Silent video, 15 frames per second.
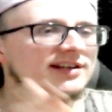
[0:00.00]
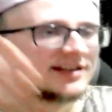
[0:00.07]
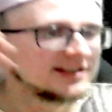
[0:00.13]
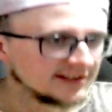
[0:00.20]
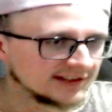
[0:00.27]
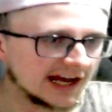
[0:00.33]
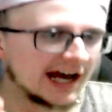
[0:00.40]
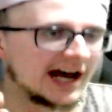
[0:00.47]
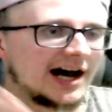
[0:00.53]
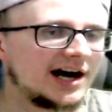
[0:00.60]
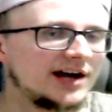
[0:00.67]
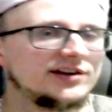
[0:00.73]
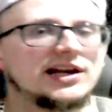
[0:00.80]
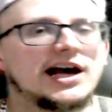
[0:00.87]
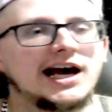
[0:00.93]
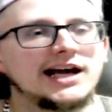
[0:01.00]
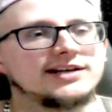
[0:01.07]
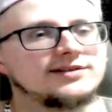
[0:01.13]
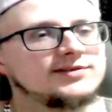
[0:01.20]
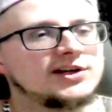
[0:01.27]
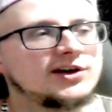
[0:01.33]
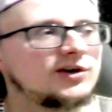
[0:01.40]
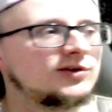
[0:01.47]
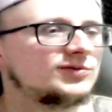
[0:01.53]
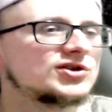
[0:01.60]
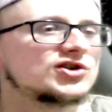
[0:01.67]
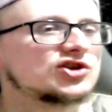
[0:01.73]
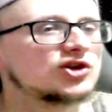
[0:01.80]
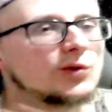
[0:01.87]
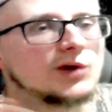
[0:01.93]
the hand, like, the
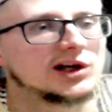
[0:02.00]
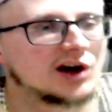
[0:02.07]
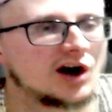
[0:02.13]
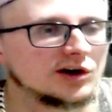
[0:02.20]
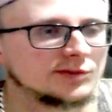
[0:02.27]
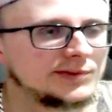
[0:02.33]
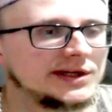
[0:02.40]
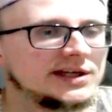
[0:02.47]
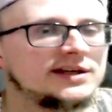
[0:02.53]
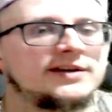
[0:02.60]
Stuart cockpit.